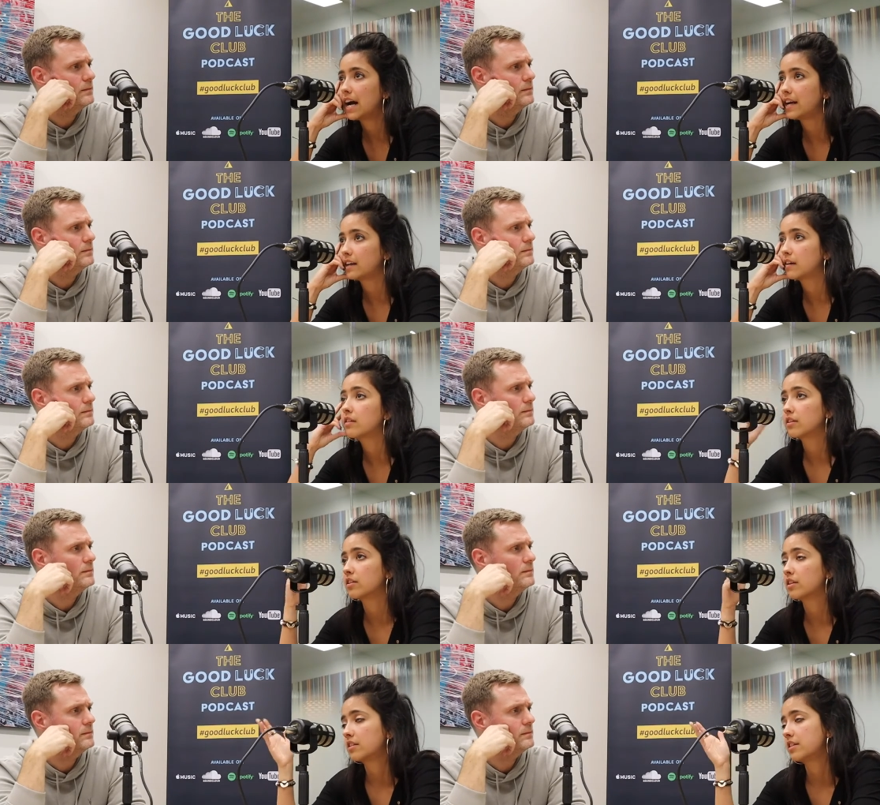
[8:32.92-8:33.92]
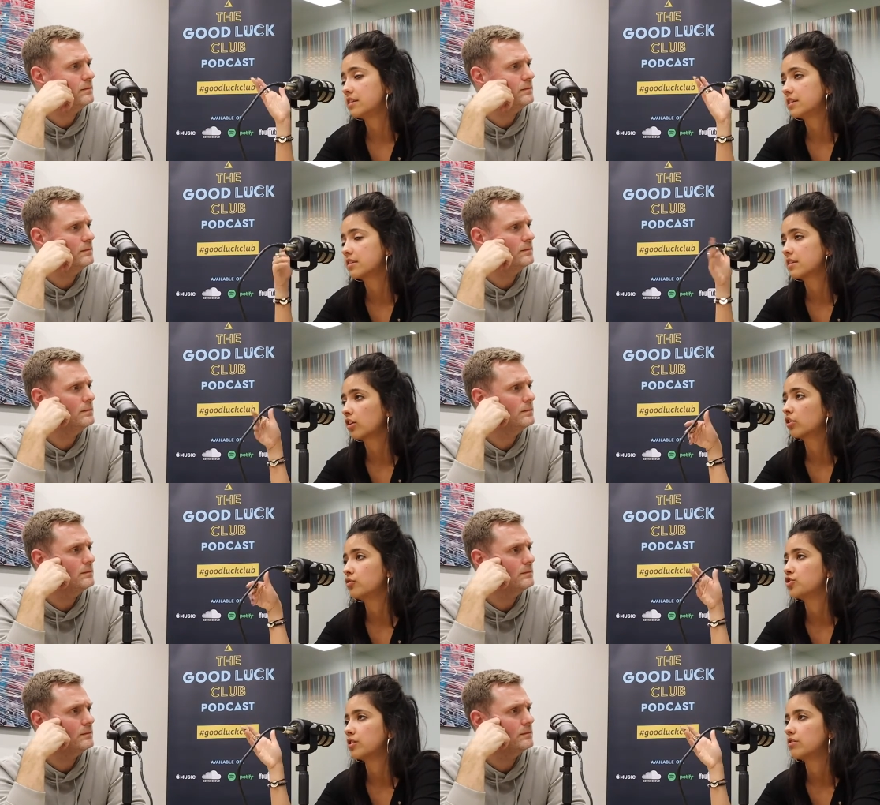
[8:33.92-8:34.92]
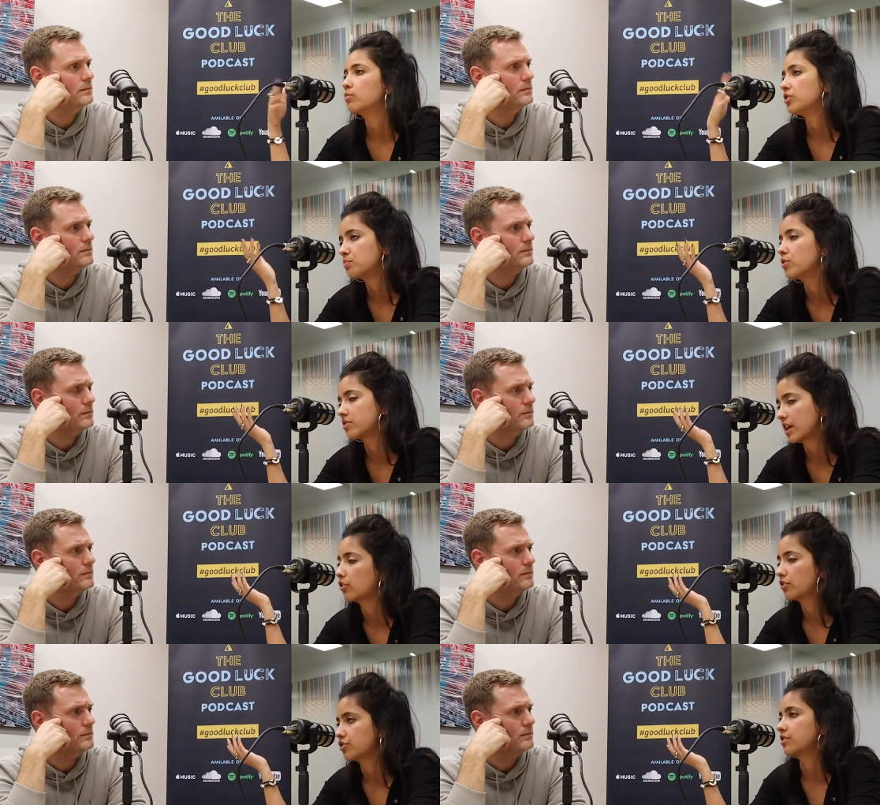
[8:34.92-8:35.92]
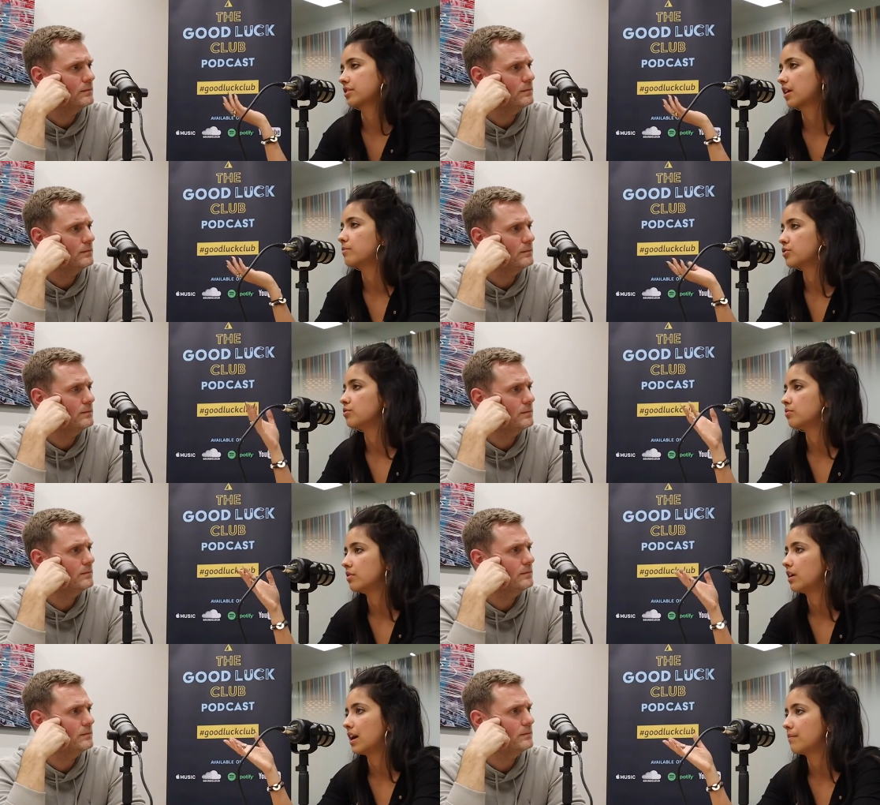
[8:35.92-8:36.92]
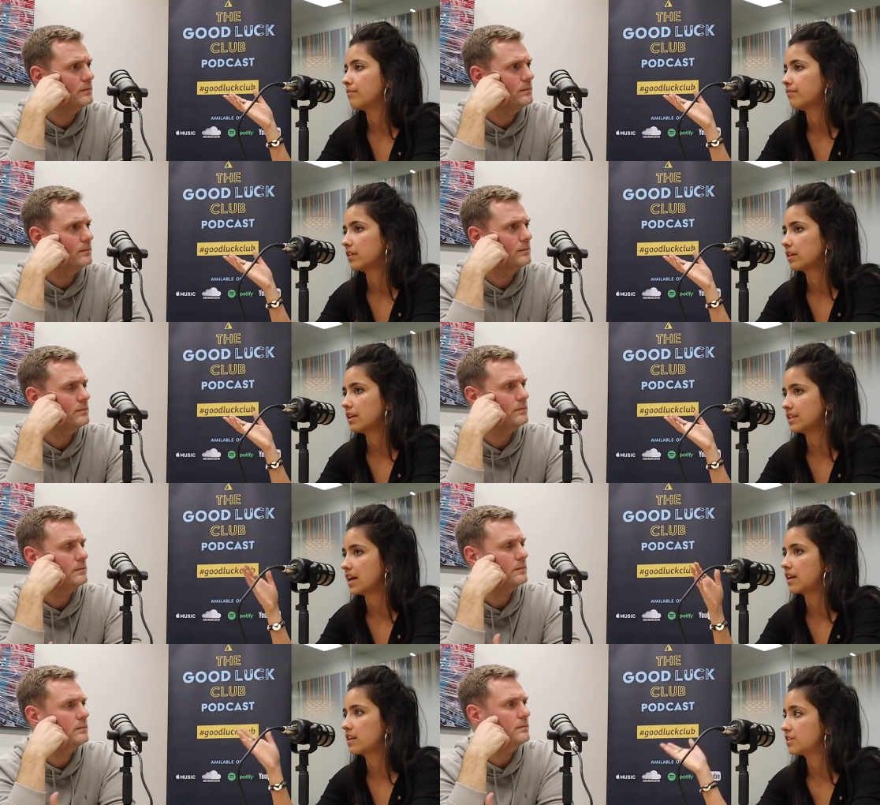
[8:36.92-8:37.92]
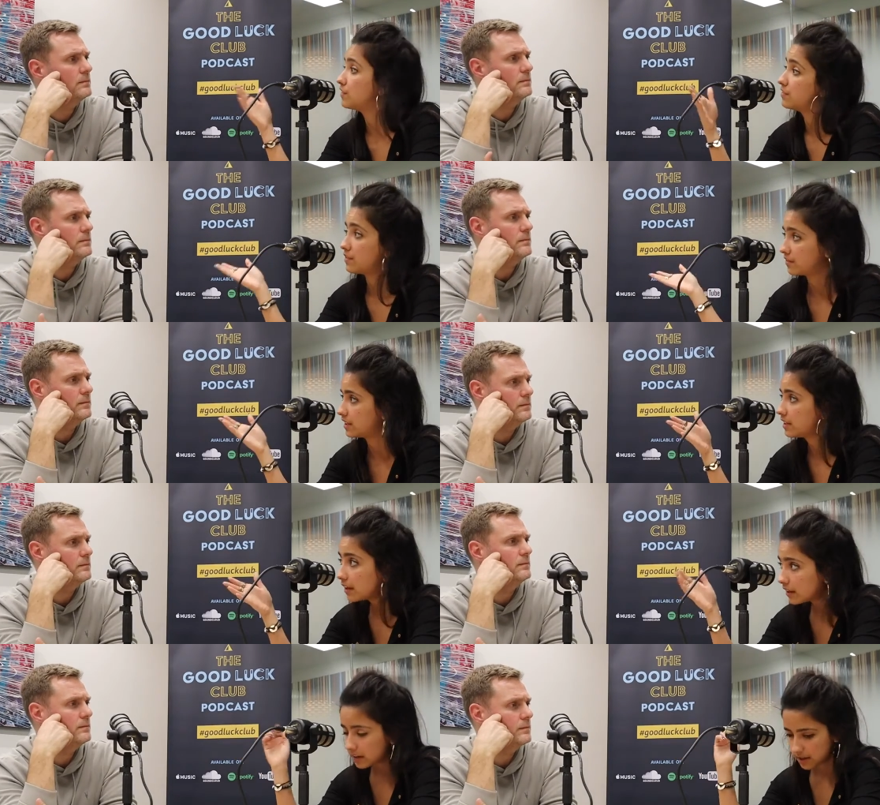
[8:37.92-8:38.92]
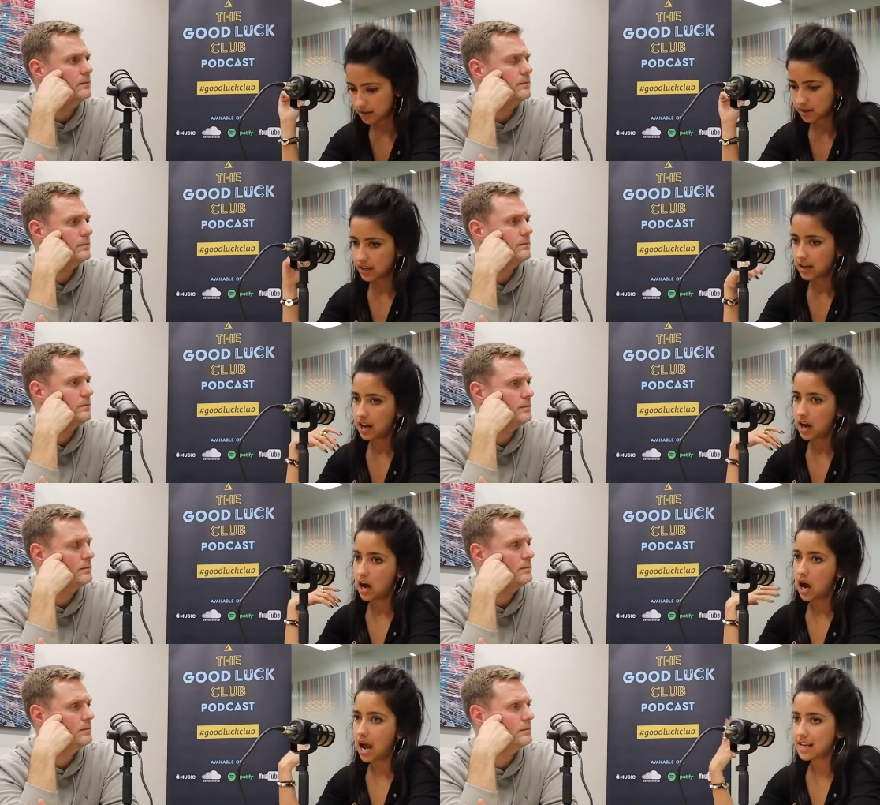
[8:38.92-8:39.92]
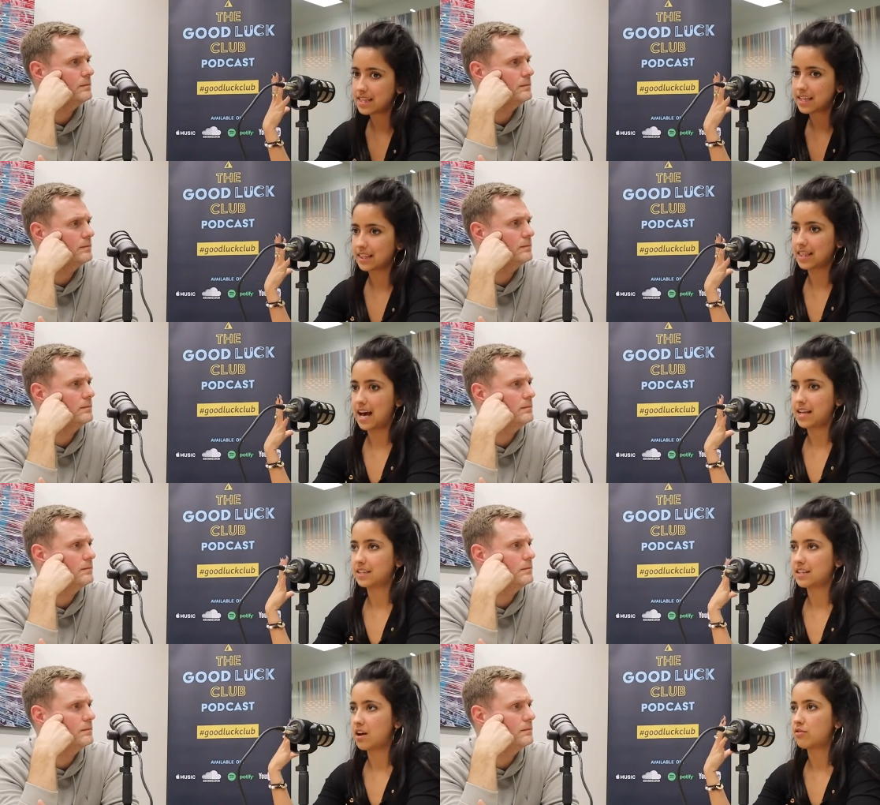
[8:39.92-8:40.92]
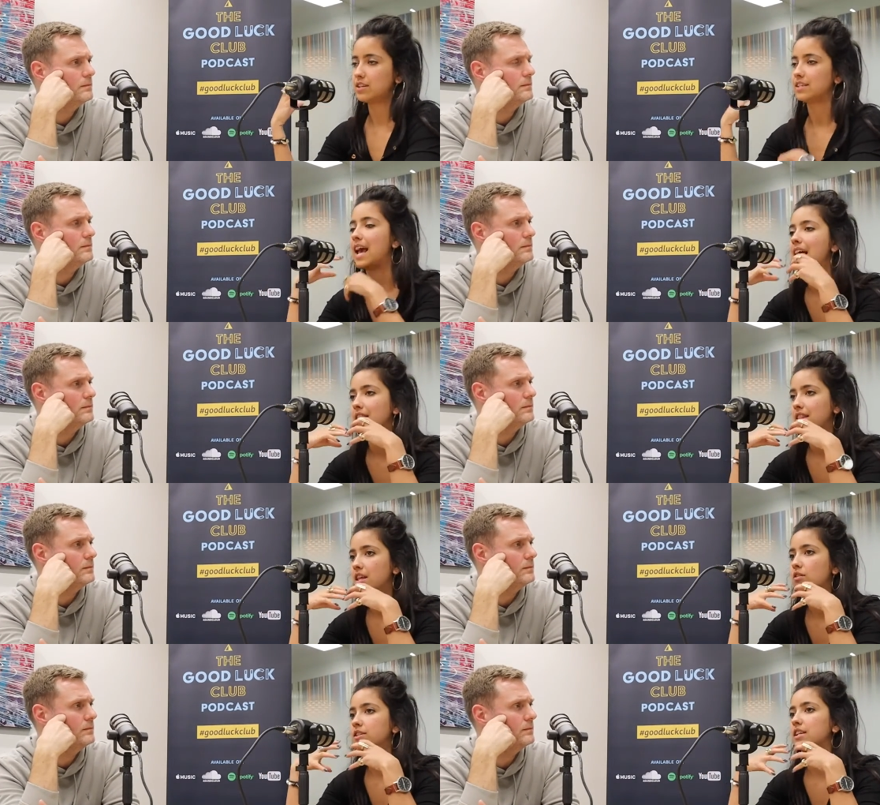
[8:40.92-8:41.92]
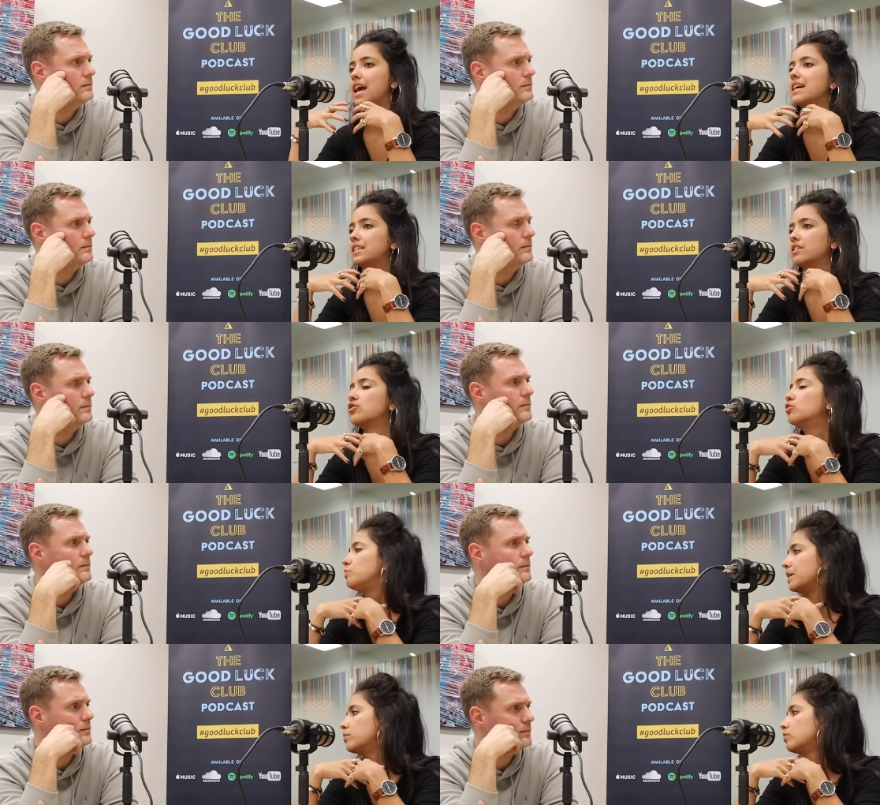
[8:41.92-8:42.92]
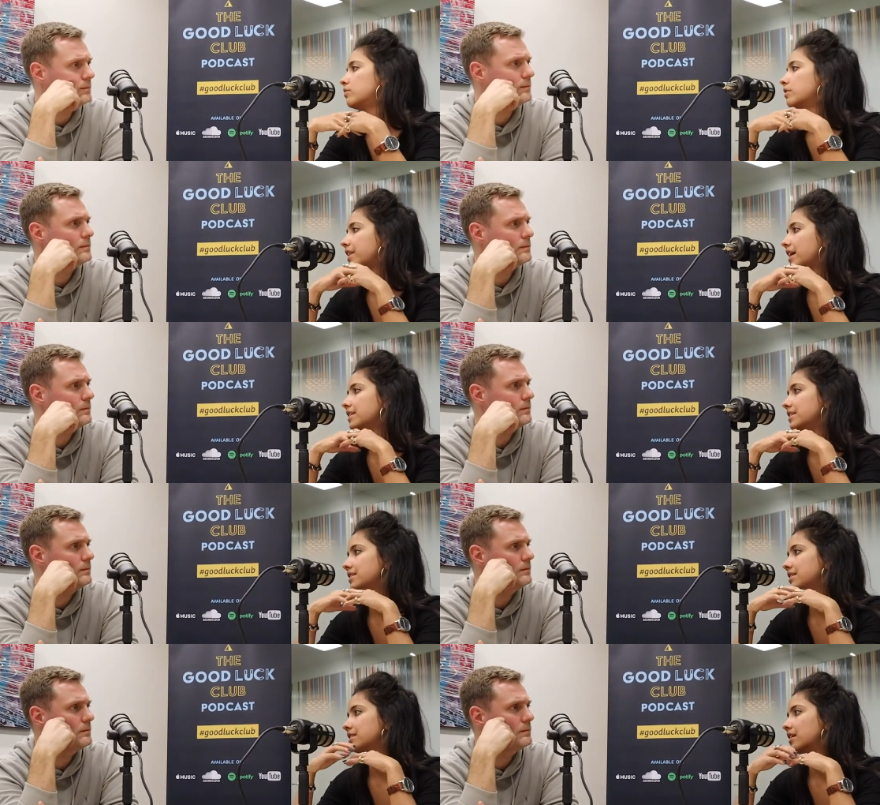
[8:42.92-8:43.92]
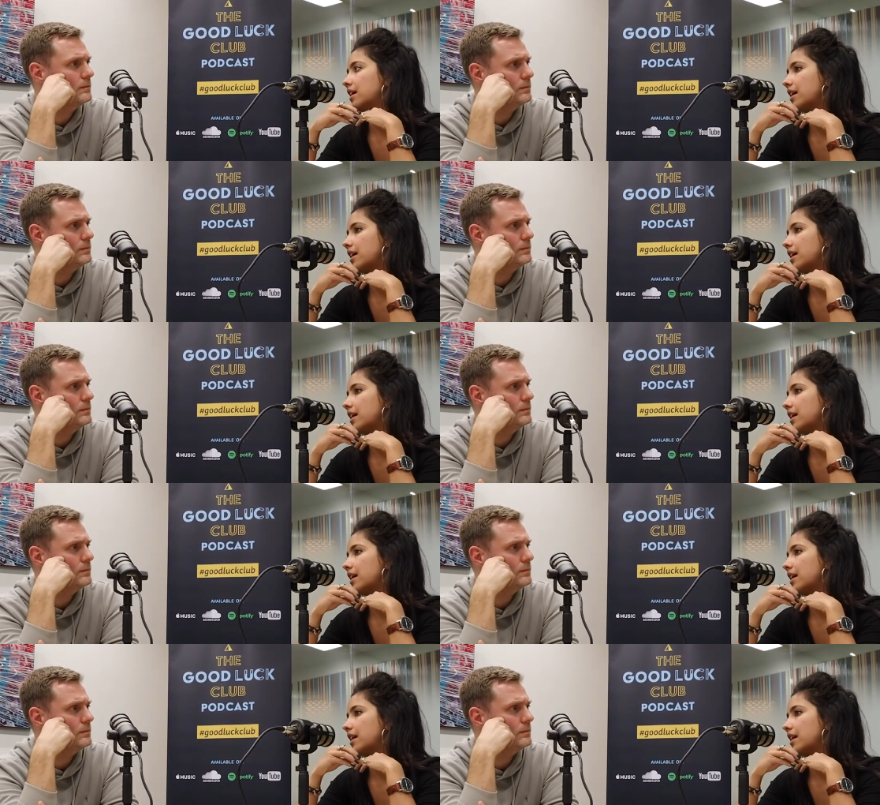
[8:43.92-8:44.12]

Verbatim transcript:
Speaker 1: the thesis, the conclusion, which most psychologists come to, is that it's 50-50. I think that there is an essence to people that is,